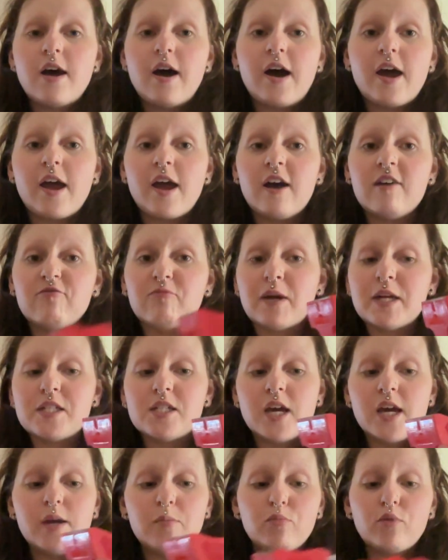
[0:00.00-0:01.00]
I have my
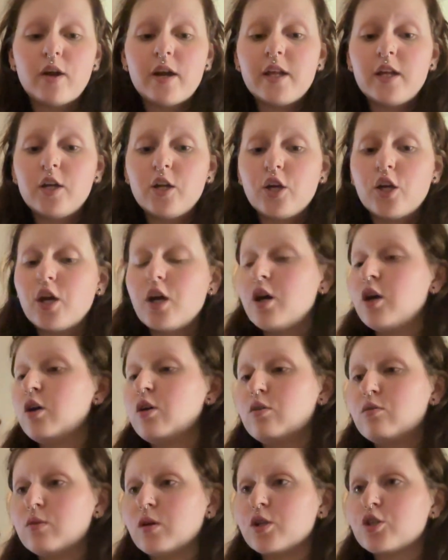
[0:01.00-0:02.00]
tape ready to go,
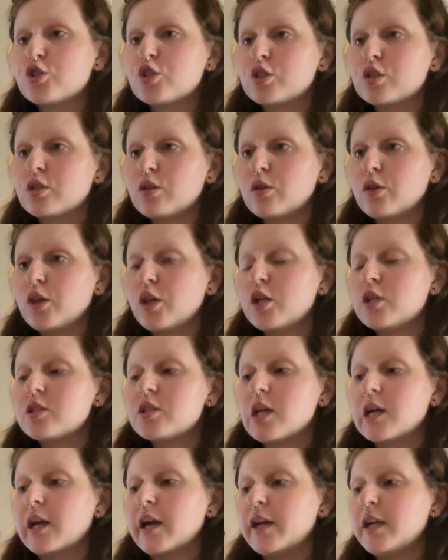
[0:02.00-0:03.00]
which looks
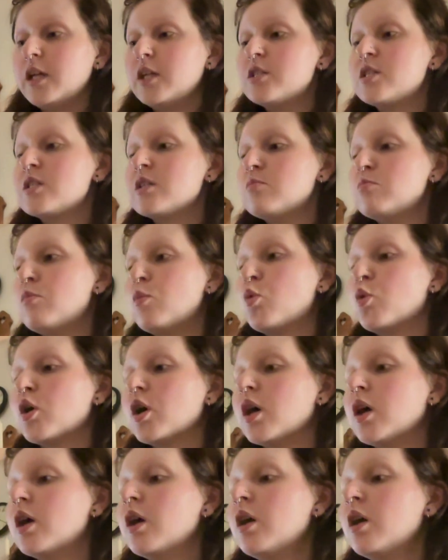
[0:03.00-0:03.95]
like I need some more.